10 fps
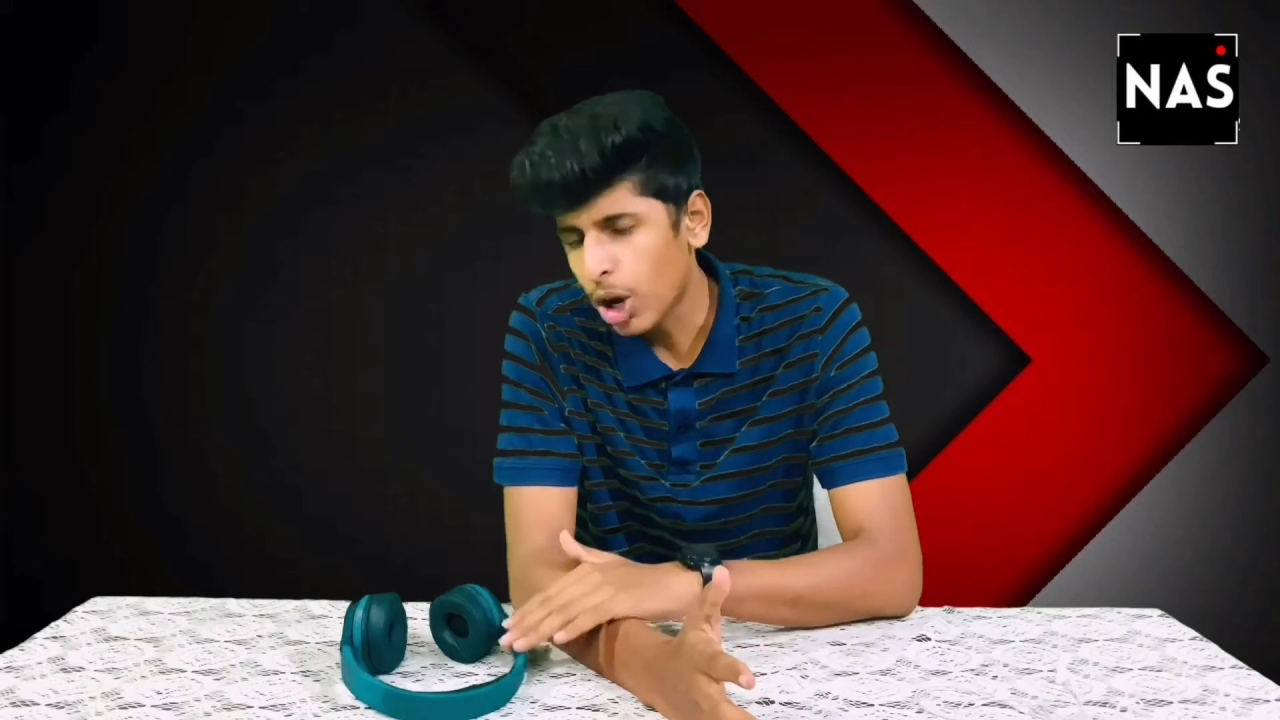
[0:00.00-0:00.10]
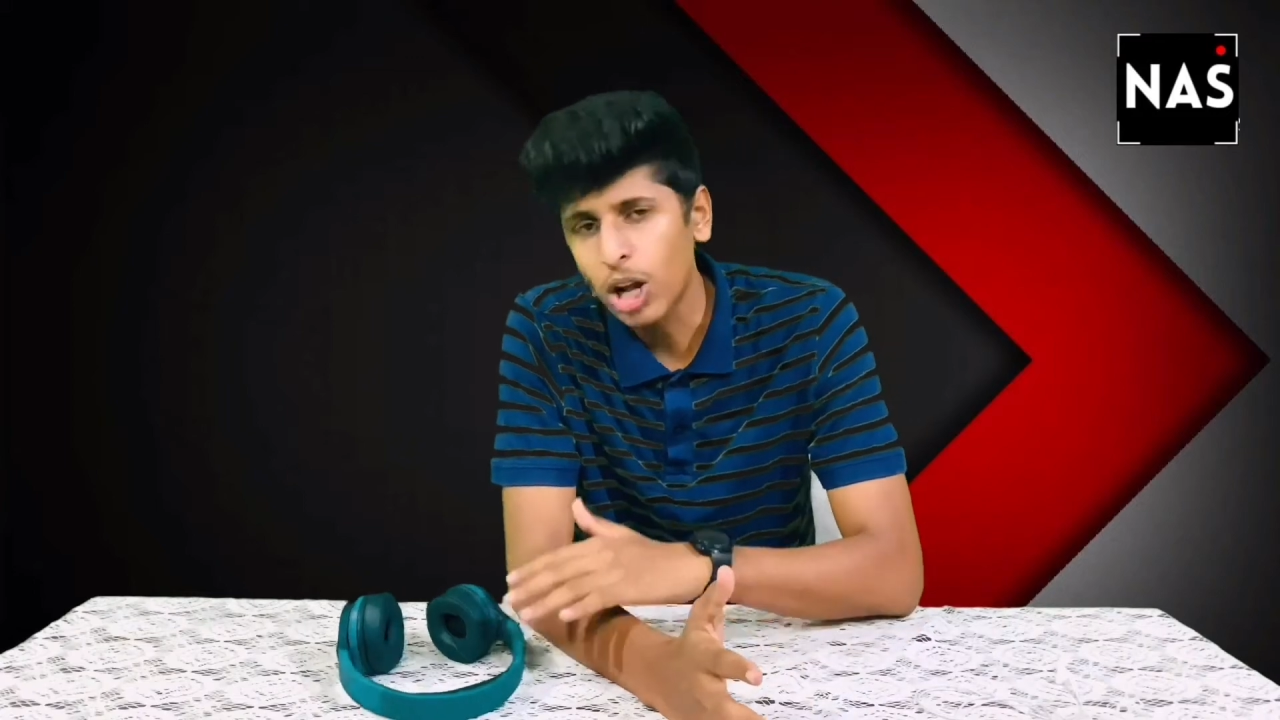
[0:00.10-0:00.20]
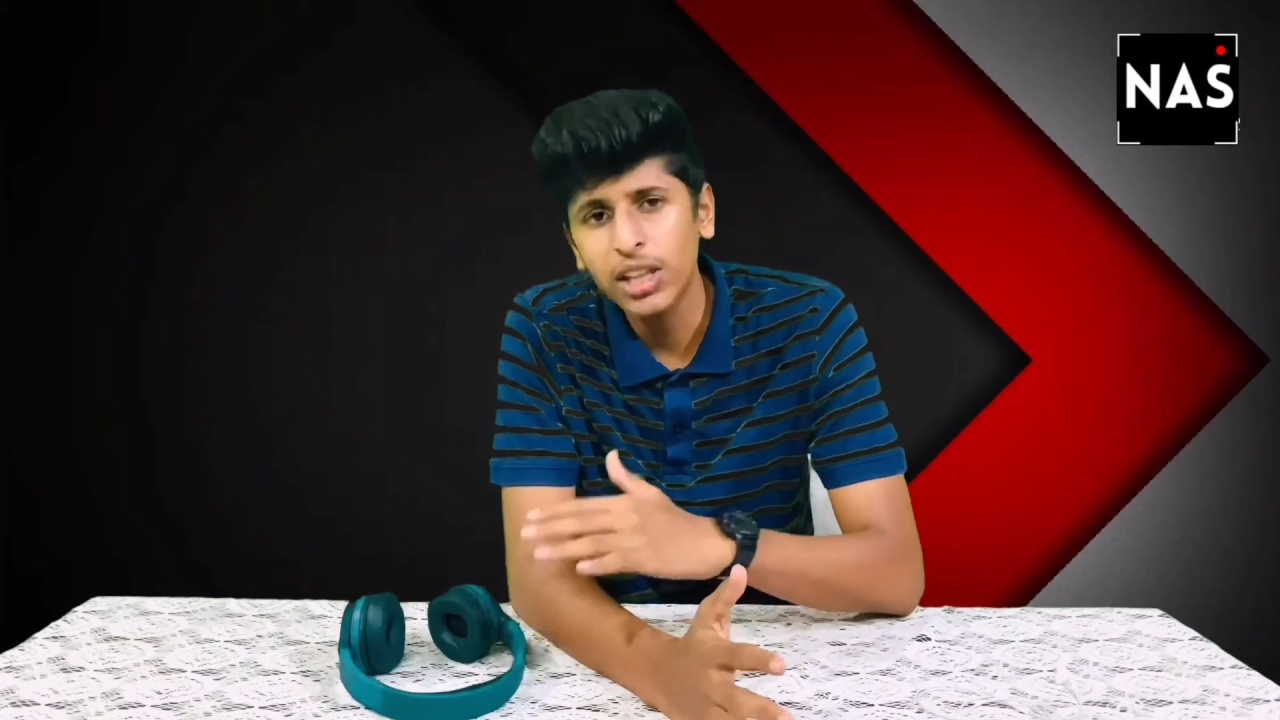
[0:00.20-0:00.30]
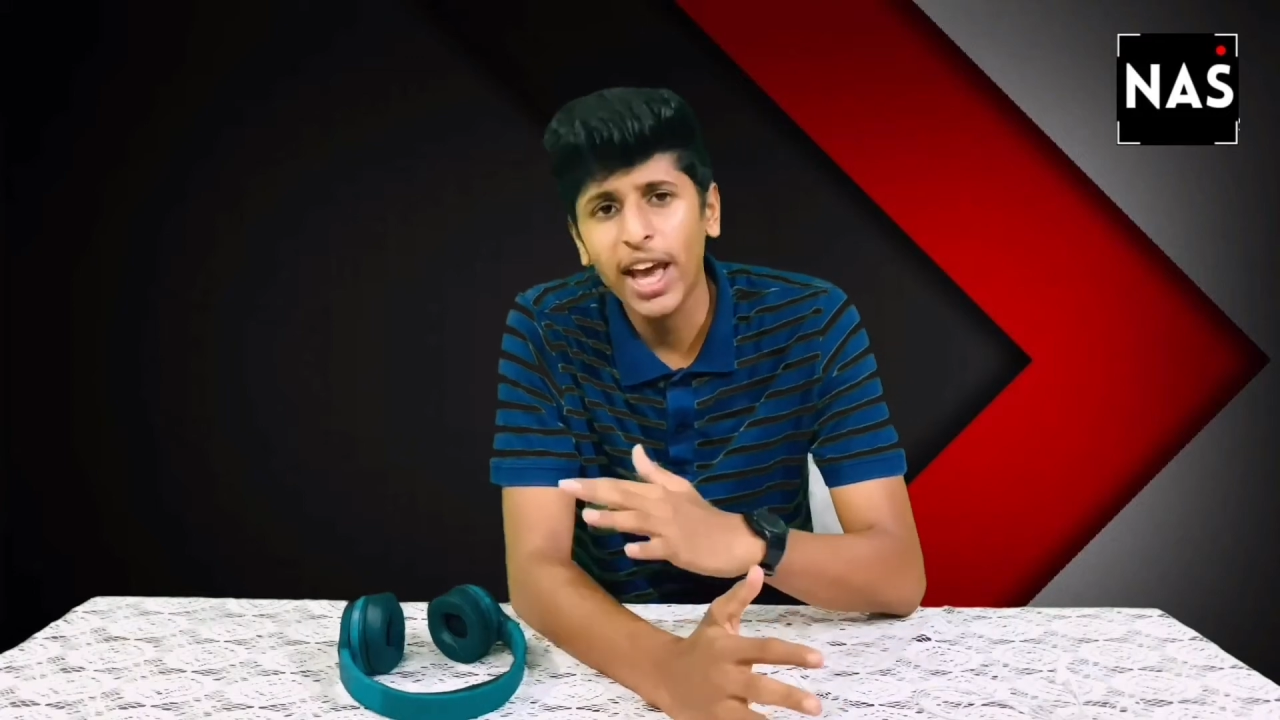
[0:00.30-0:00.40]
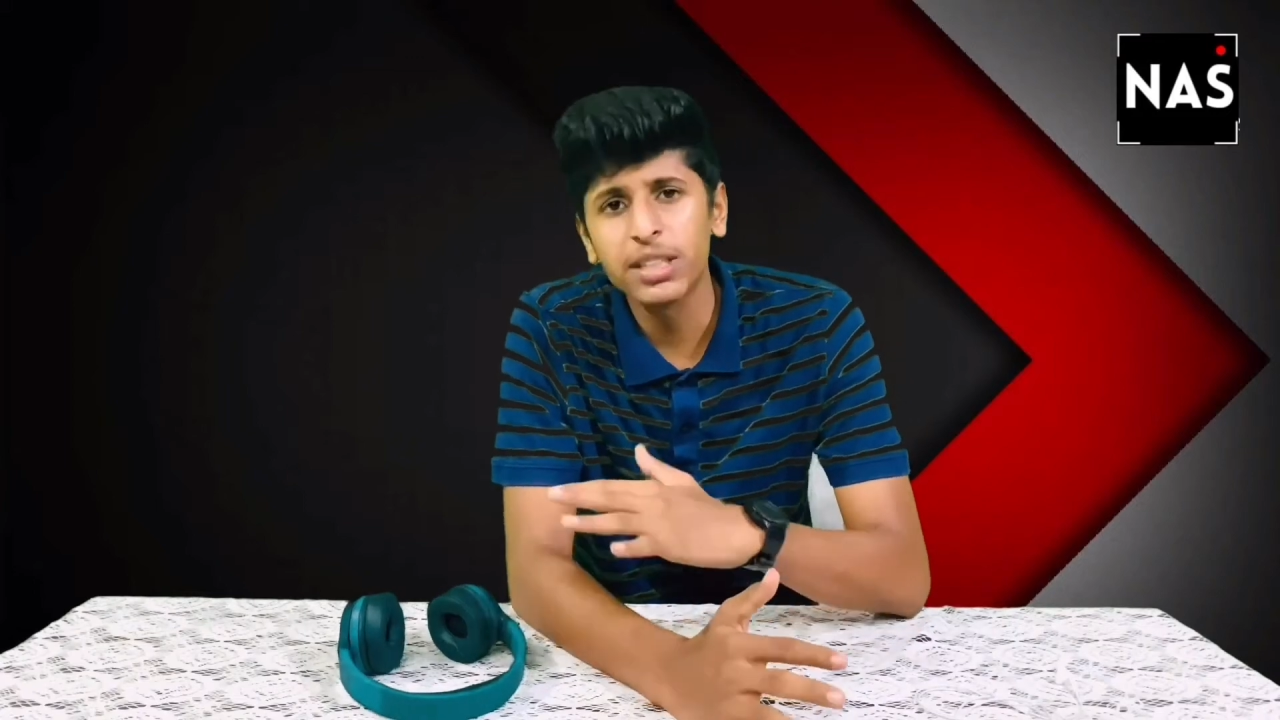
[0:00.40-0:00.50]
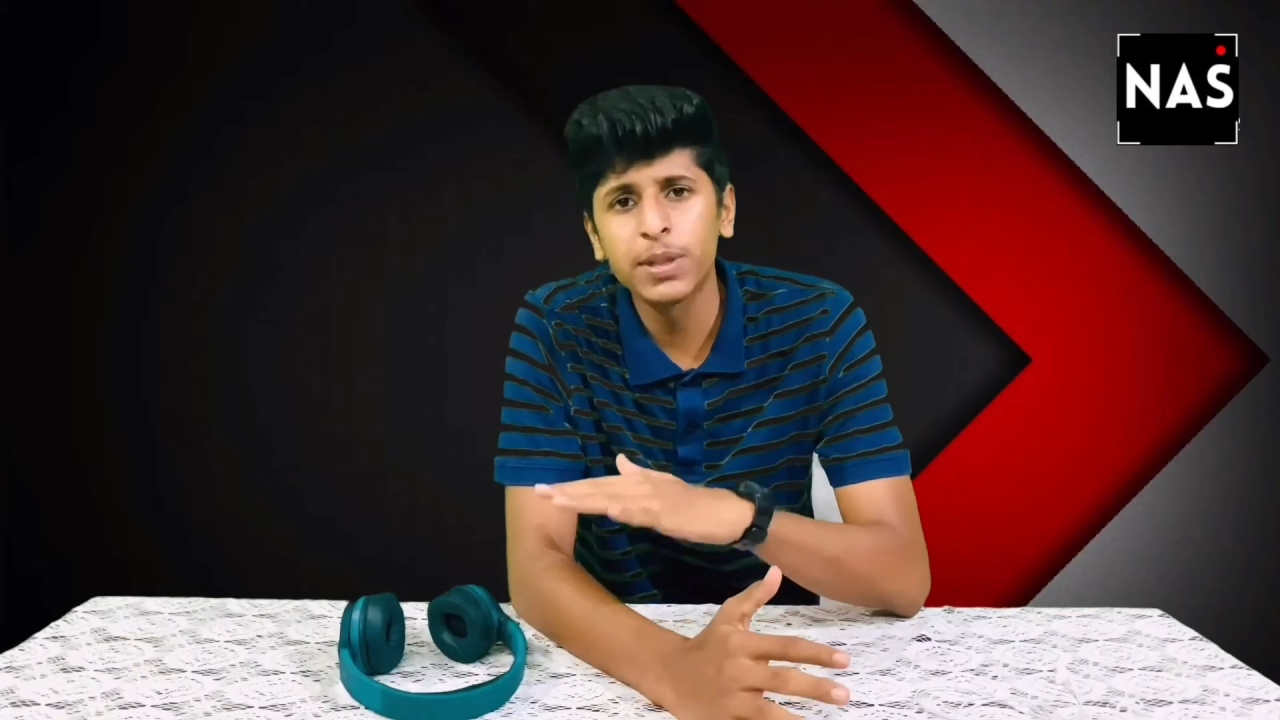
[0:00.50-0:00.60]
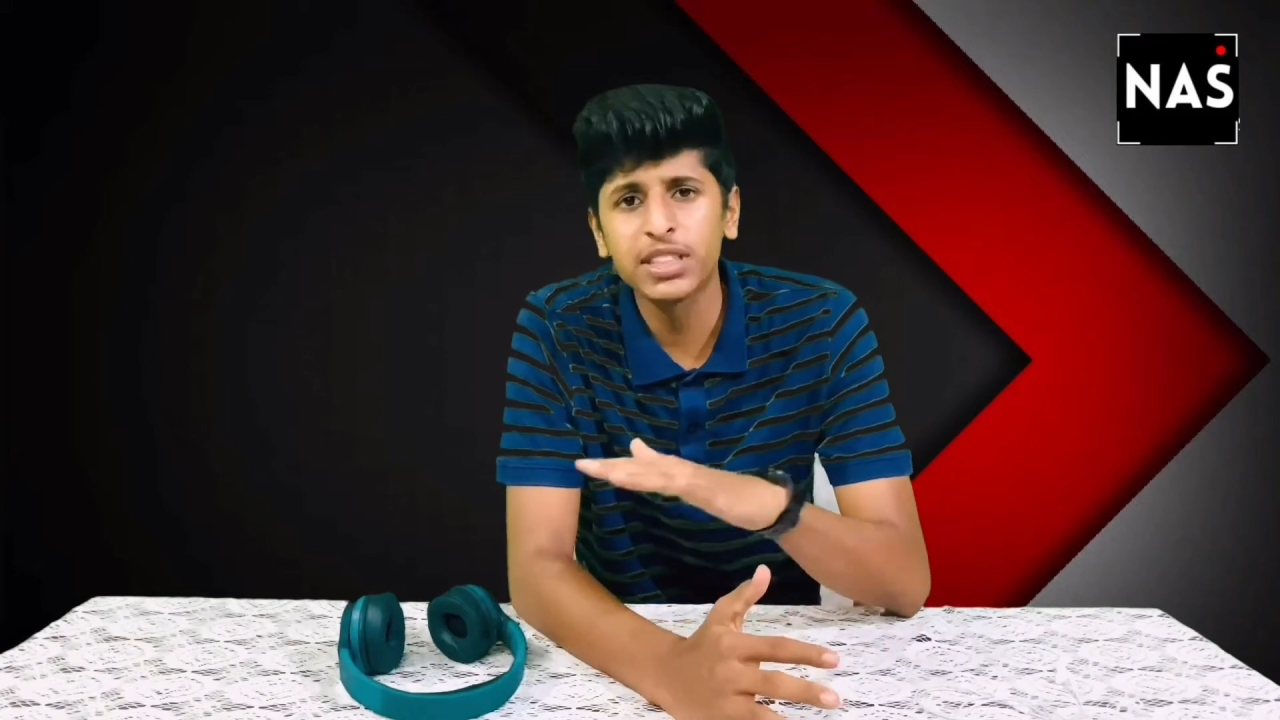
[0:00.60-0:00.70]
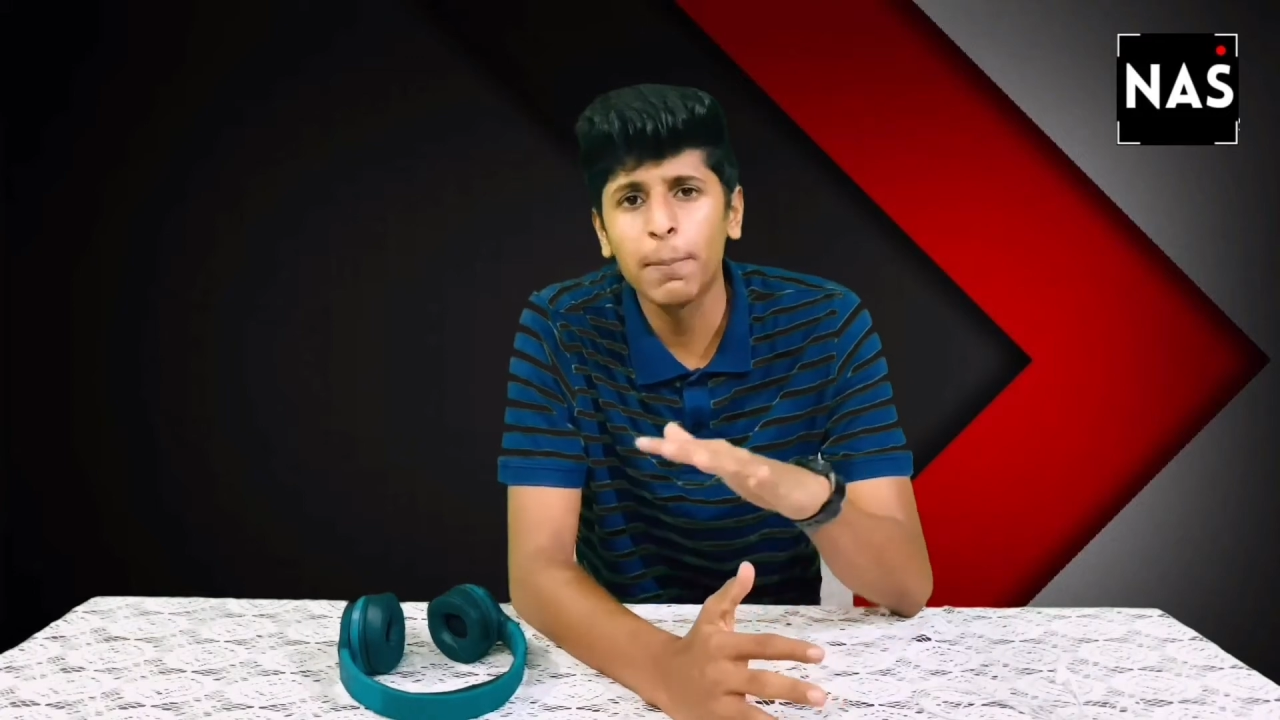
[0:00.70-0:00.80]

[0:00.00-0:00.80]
all the aspects